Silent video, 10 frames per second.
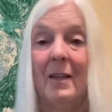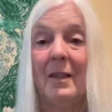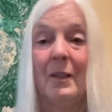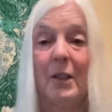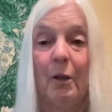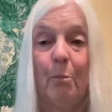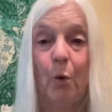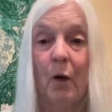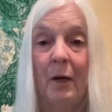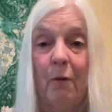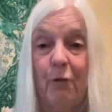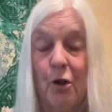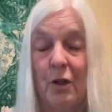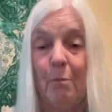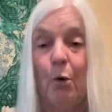the little boy or
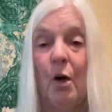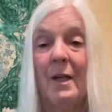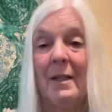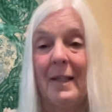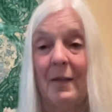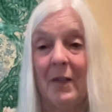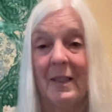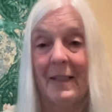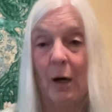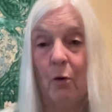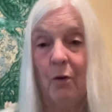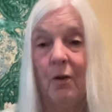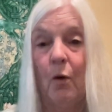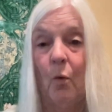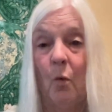virgin boy is in the
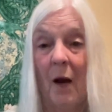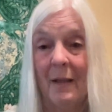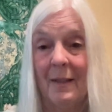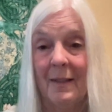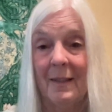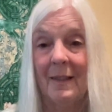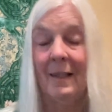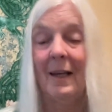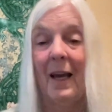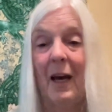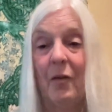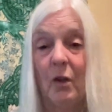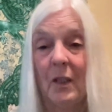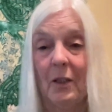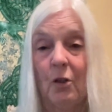southwest, and the
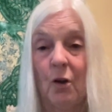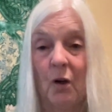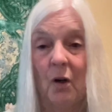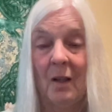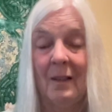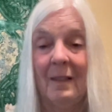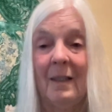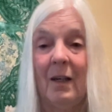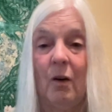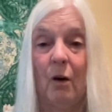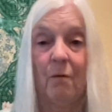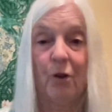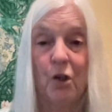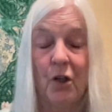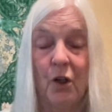little girl or
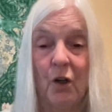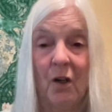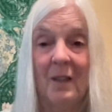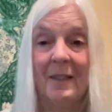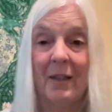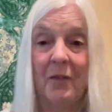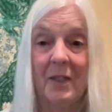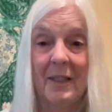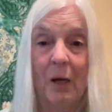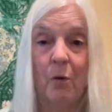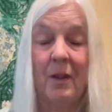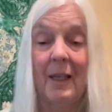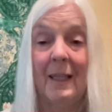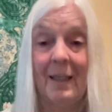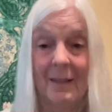virgin girl is in the
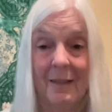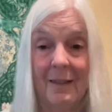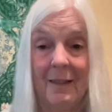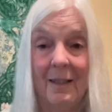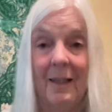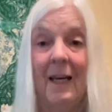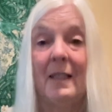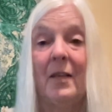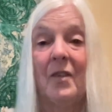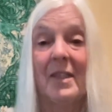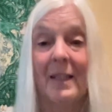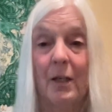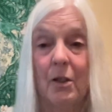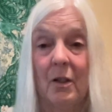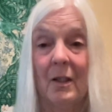southeast, and in the
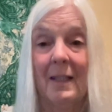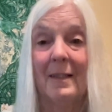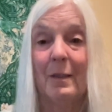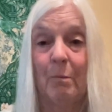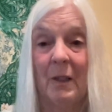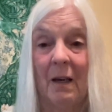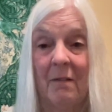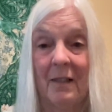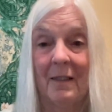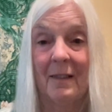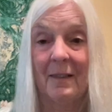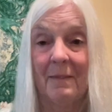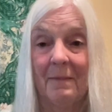center is the beloveds.